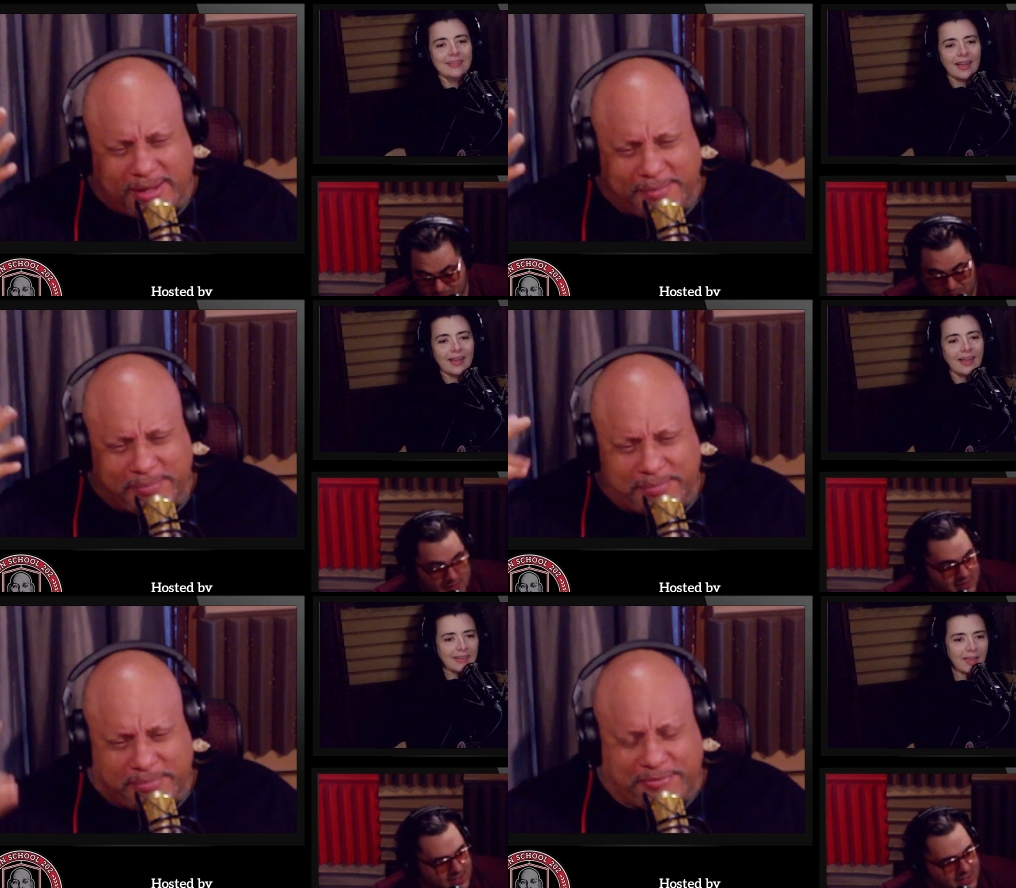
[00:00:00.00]
Speaker 1: Um,
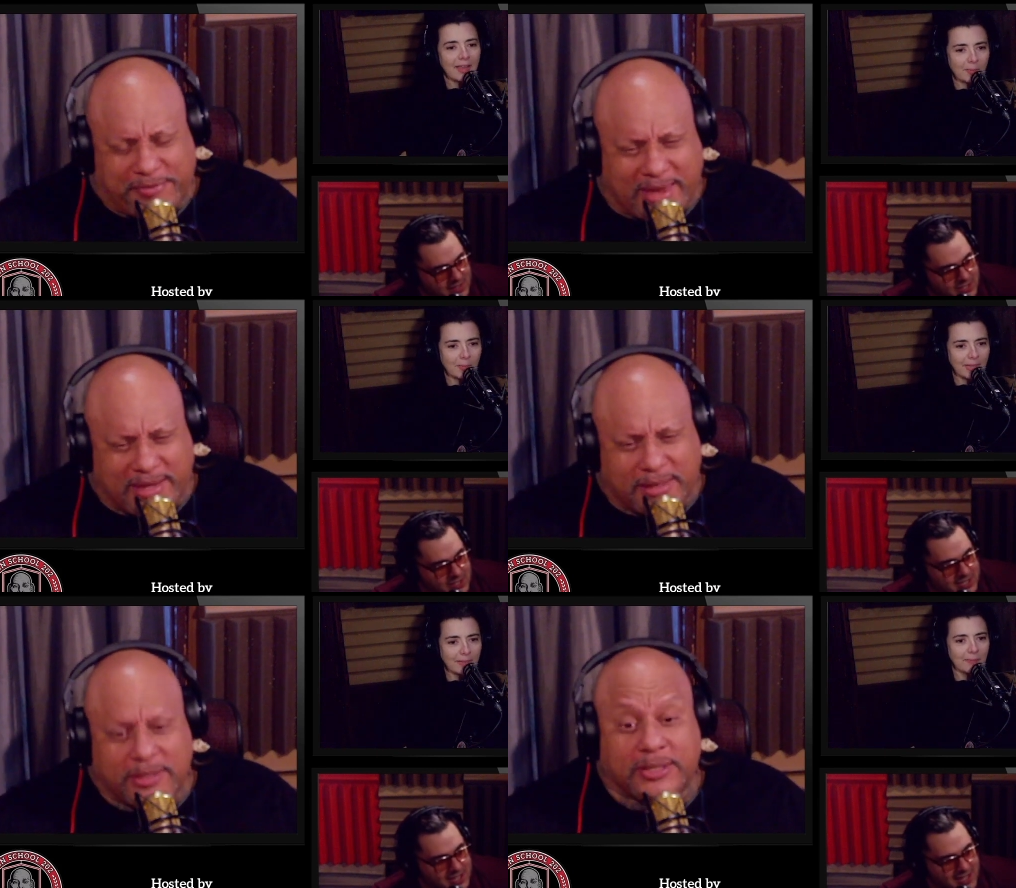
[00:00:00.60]
I did Letterman.
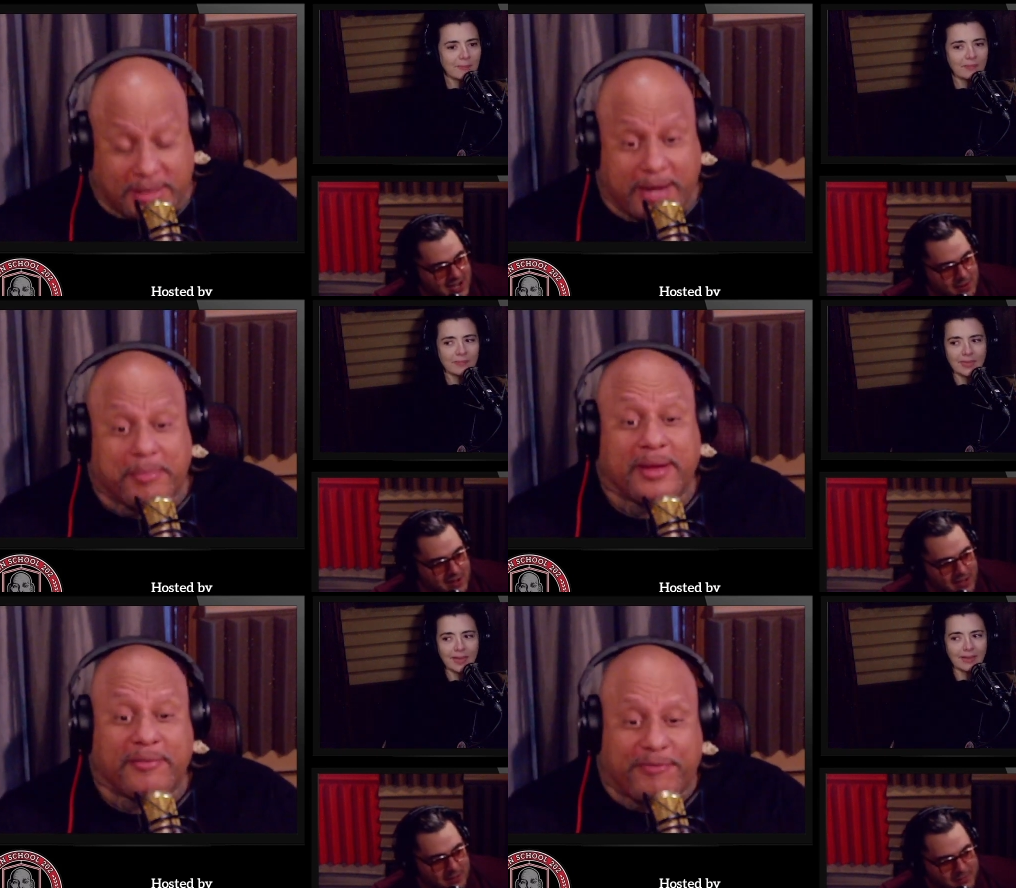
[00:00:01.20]
Fallon, did Letterman.
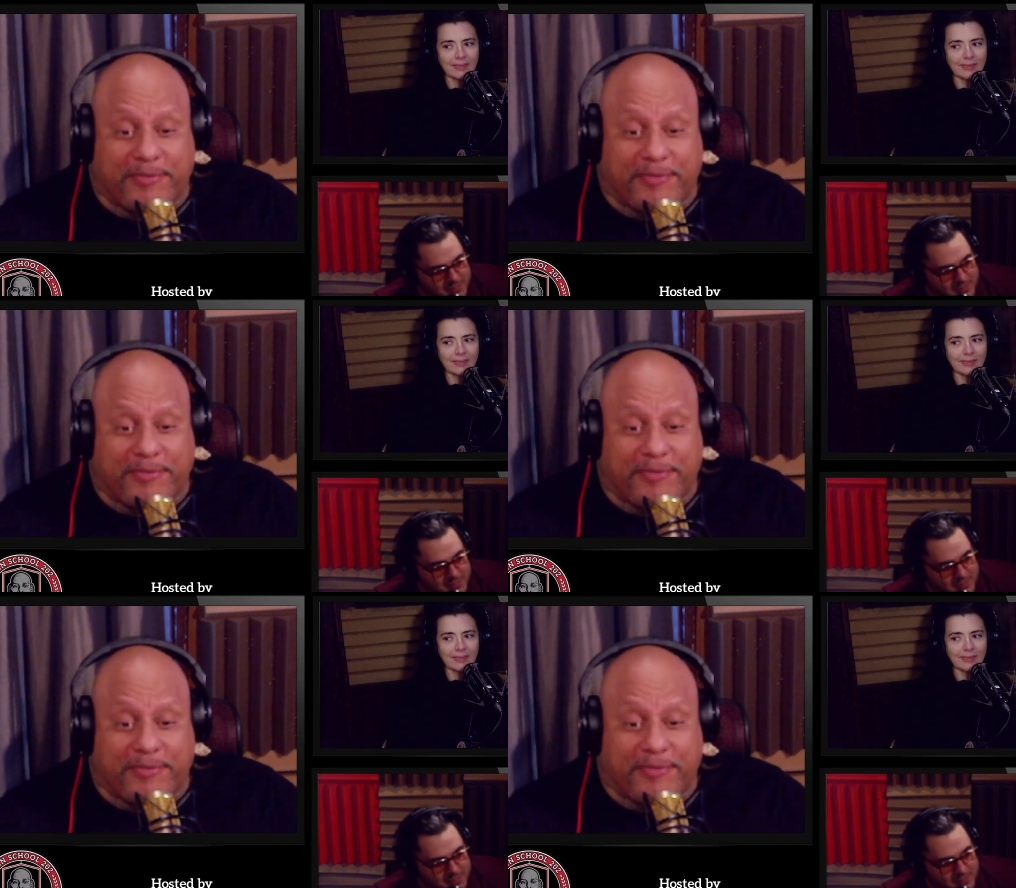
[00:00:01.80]
Letterman yes.